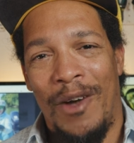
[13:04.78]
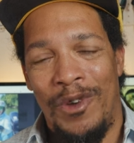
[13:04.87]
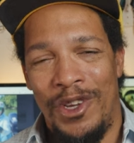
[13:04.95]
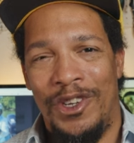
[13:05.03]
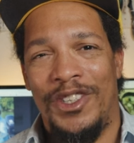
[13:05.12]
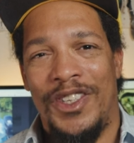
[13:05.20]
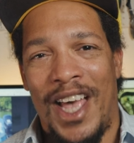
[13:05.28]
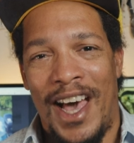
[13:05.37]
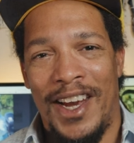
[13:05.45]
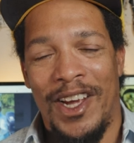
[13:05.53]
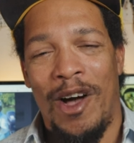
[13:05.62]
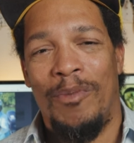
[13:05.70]
and when you
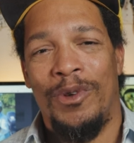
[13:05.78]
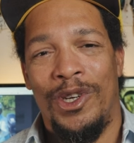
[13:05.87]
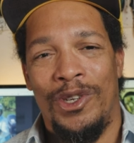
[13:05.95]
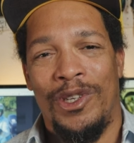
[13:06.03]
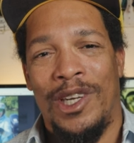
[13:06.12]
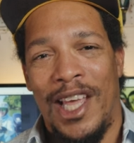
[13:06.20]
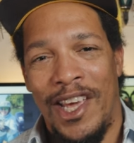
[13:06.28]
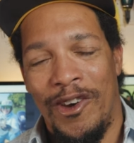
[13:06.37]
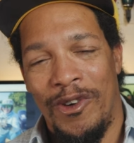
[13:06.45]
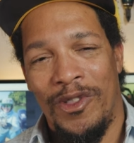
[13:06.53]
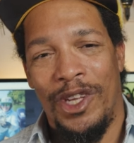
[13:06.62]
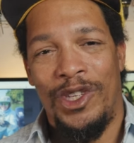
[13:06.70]
decide a couple years
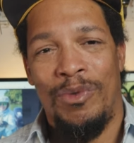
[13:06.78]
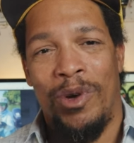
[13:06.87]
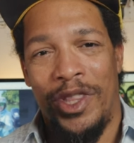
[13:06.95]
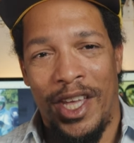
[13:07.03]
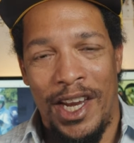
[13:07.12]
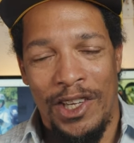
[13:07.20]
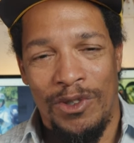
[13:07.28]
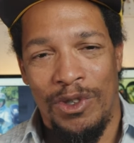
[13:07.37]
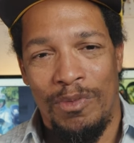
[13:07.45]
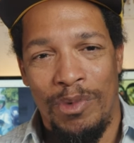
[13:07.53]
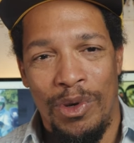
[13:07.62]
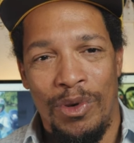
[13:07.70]
later that you want that extra
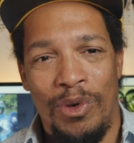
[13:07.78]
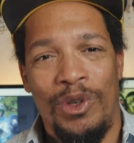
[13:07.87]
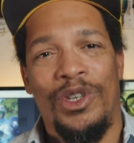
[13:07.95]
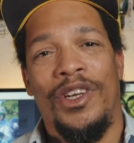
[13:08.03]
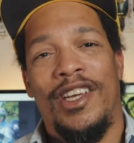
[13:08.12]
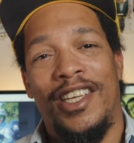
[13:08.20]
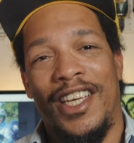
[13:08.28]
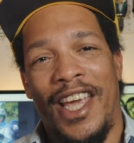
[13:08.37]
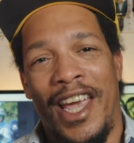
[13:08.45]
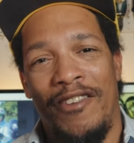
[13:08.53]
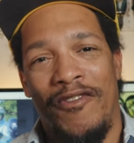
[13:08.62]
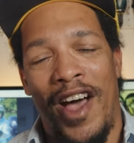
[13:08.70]
spool, you
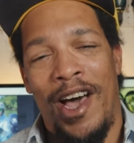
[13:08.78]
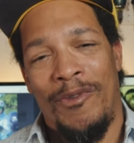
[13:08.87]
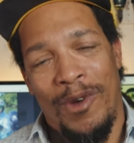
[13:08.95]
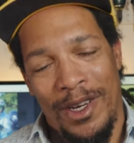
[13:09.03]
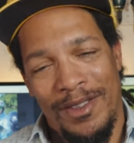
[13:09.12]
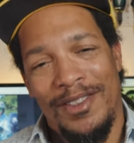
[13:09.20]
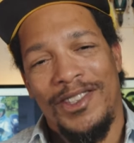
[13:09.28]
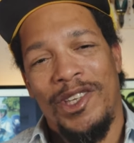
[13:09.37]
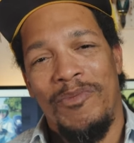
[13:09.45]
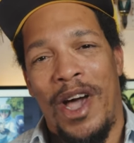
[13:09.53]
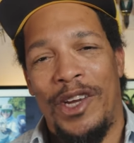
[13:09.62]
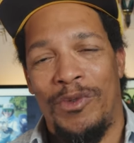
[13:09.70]
can't find one.
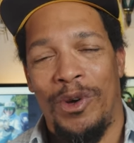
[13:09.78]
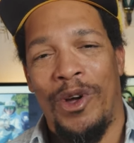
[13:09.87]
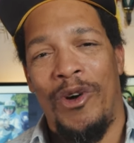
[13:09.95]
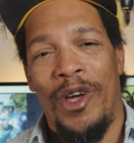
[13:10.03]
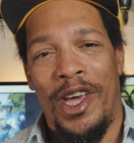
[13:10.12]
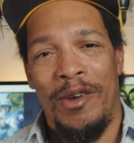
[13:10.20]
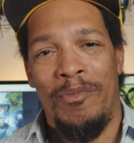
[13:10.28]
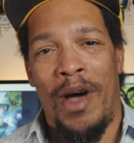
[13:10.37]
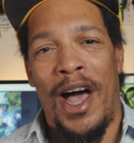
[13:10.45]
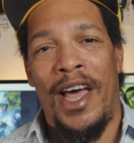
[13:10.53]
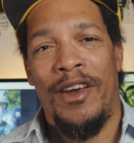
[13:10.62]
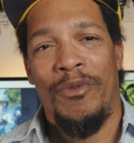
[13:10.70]
So you might as well go ahead and
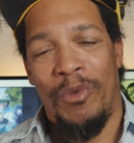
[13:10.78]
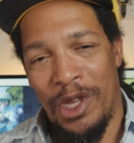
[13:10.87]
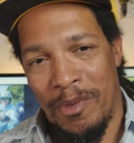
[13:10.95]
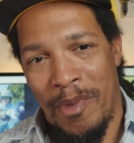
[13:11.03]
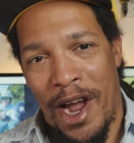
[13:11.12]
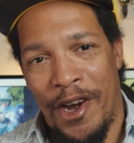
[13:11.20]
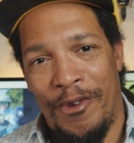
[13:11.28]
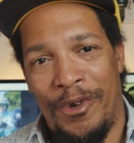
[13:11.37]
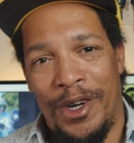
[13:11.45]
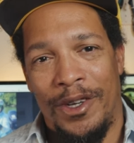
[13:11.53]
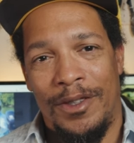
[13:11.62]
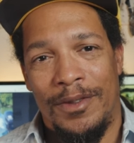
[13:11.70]
buy it when you buy your
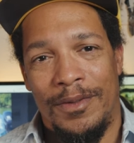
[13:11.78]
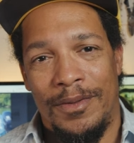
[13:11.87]
reel.